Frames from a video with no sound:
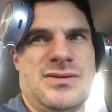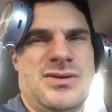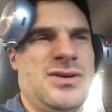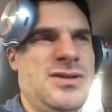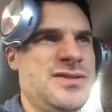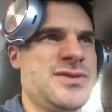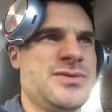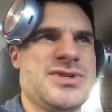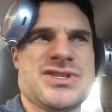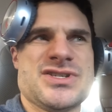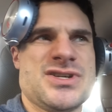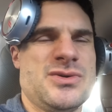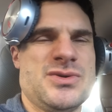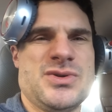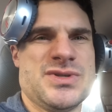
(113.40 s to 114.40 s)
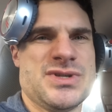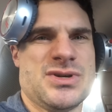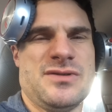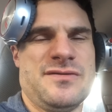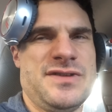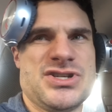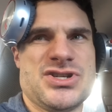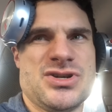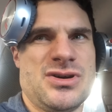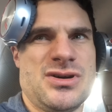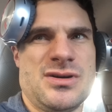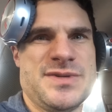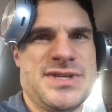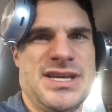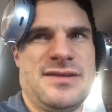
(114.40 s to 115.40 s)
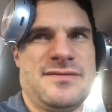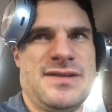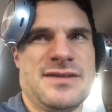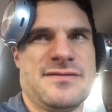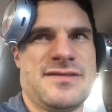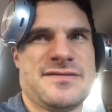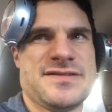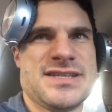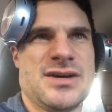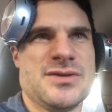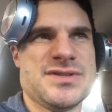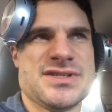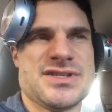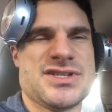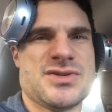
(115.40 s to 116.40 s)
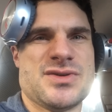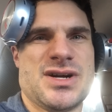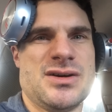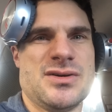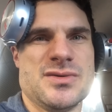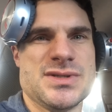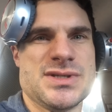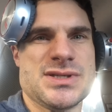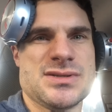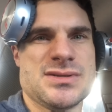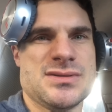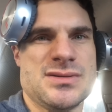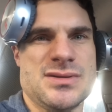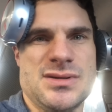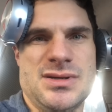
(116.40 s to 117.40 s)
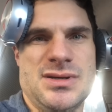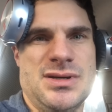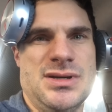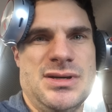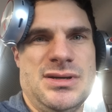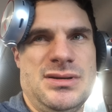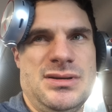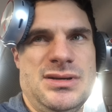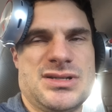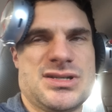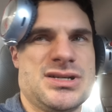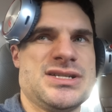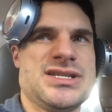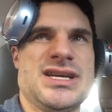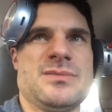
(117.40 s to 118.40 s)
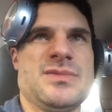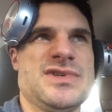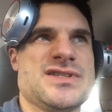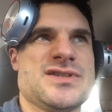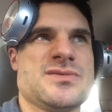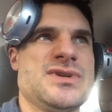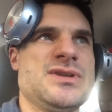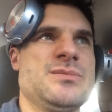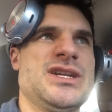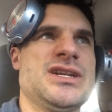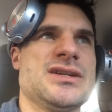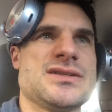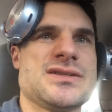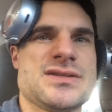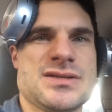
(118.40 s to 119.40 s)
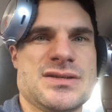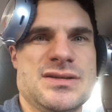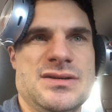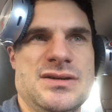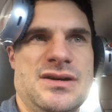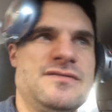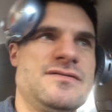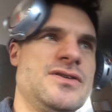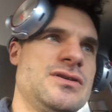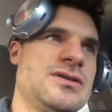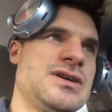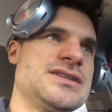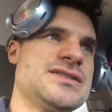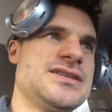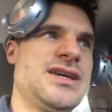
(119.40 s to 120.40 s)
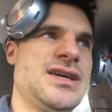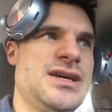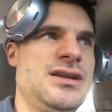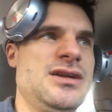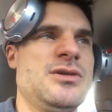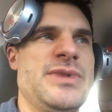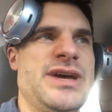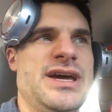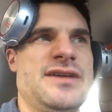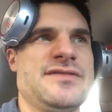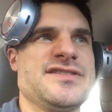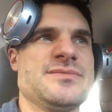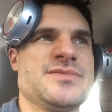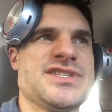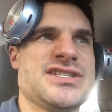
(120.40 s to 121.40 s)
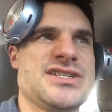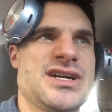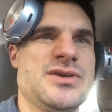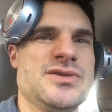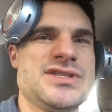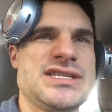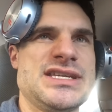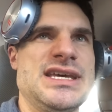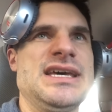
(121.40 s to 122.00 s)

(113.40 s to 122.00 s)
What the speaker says: Also, just go to the coffee shop. They have like 5,000 straws. It should take me 3 minutes. I walk, I say, hello, may I have some straws?